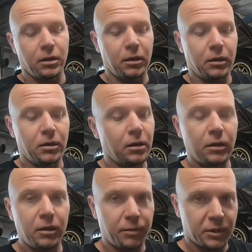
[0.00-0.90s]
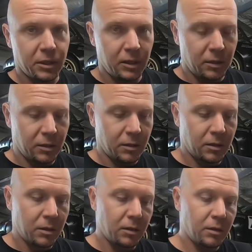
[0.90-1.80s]
You don't need much heat,
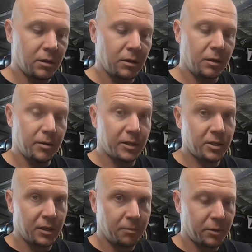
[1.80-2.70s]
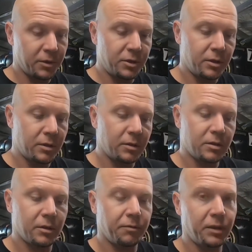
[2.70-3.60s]
you don't need much amperage,
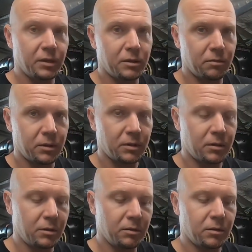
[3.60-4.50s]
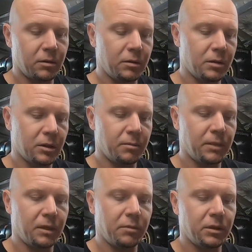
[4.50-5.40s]
so if you get someone else to do it, tell them
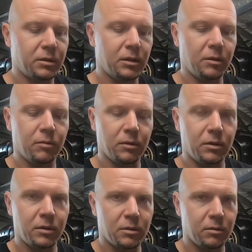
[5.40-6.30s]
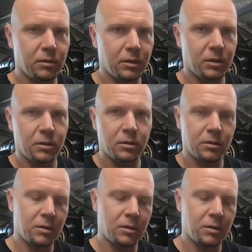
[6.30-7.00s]
that, because you don't want to distort this.